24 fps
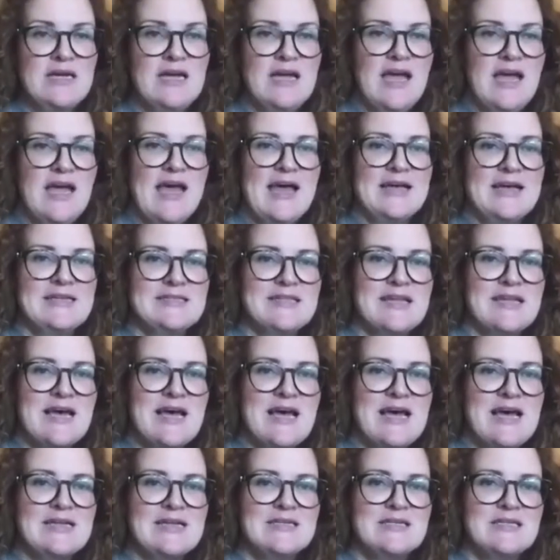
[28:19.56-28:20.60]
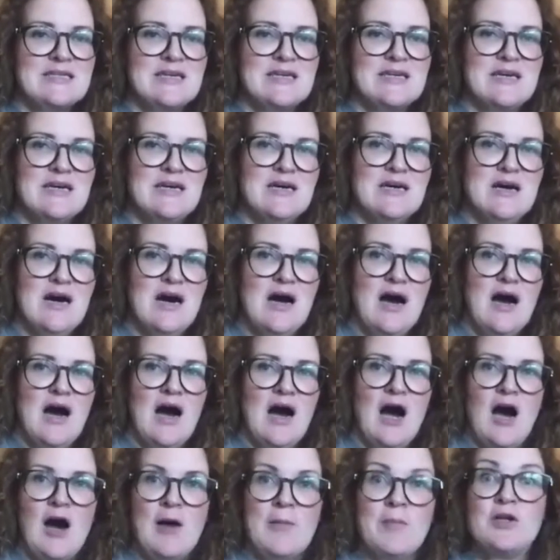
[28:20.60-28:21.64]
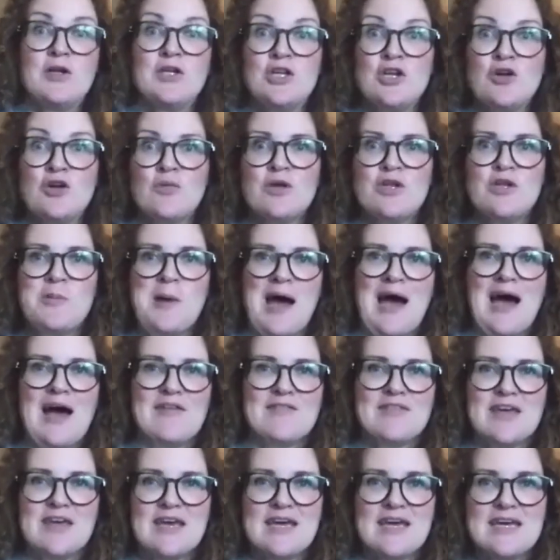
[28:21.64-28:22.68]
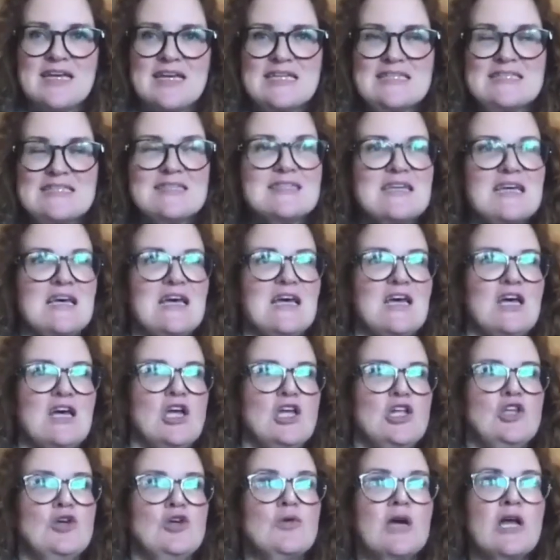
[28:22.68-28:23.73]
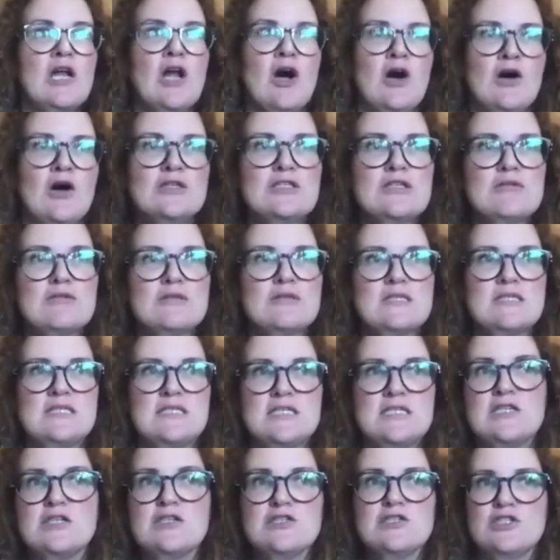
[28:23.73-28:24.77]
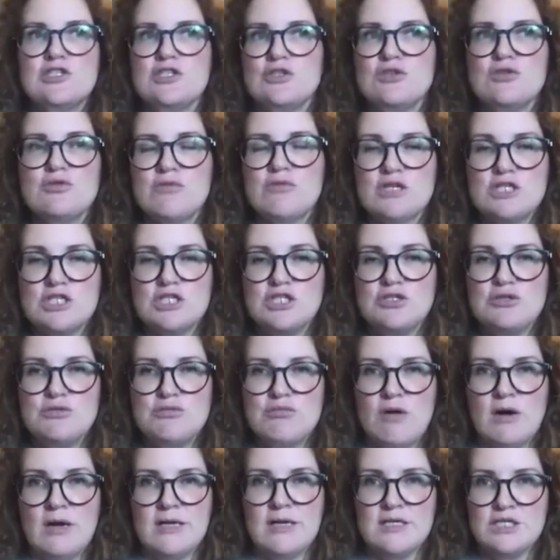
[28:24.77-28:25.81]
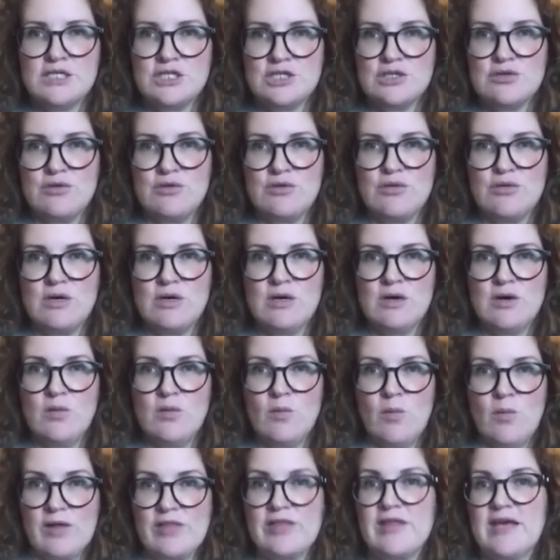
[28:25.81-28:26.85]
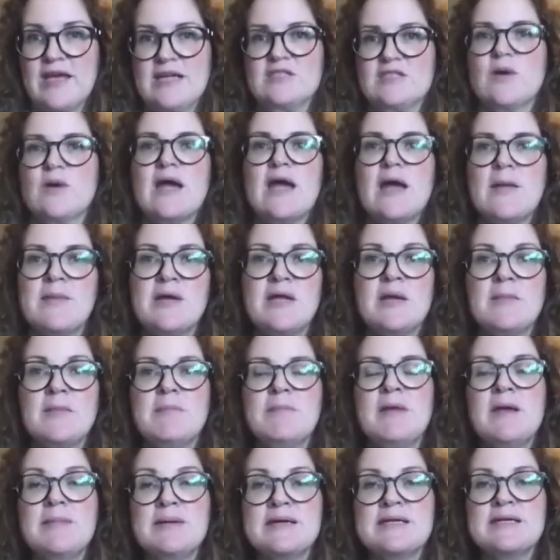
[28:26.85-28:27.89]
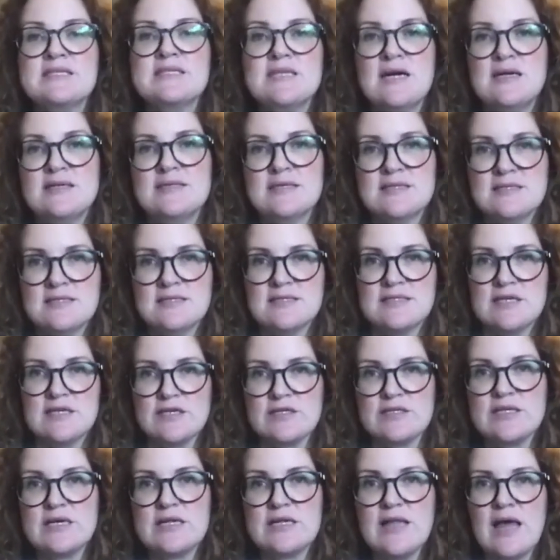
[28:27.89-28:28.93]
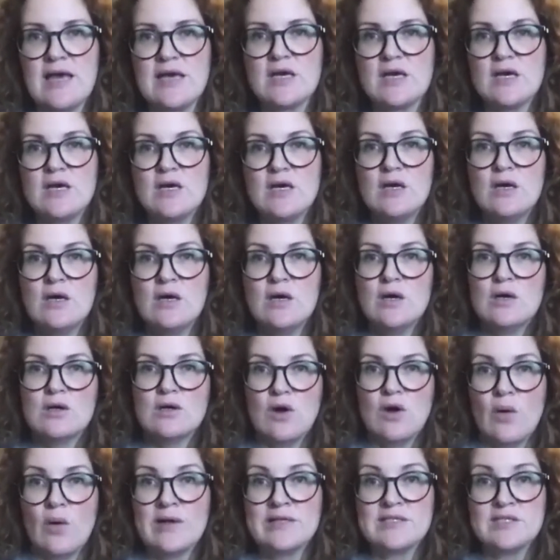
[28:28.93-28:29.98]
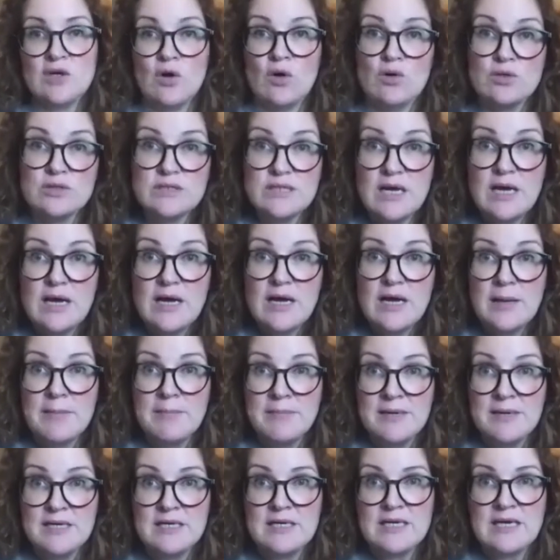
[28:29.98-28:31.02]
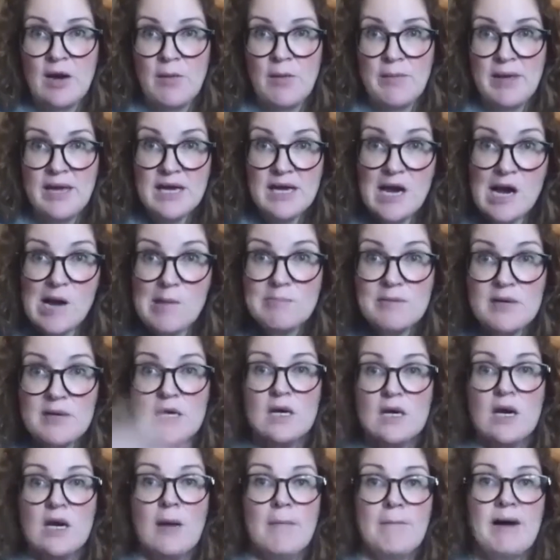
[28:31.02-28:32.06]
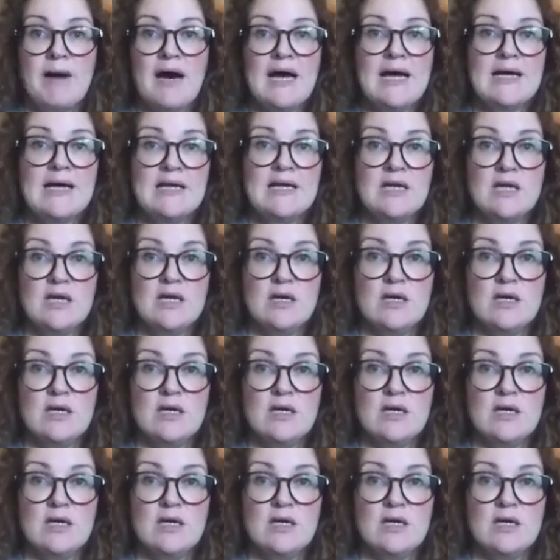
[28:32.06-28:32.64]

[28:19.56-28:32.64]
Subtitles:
is that when you have kids, you can also still do what you want to do with kids, right? I mean, maybe it's not necessarily like going to Ulta and picking out makeup, but